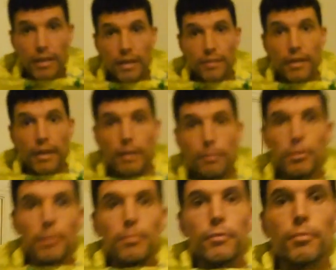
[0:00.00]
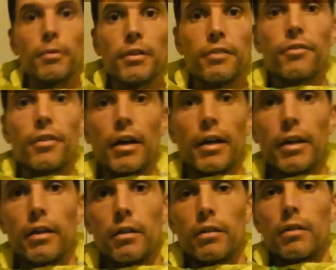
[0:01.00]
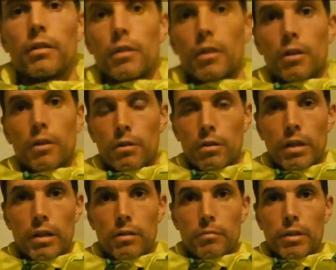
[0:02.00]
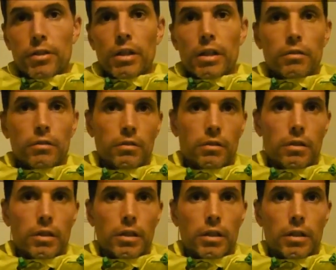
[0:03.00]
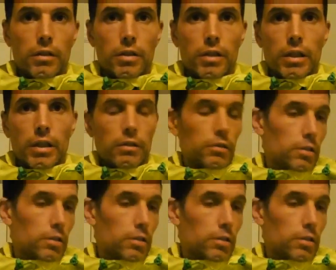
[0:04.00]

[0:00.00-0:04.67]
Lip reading: there's any problems with this jacket, look out on my channel and I'll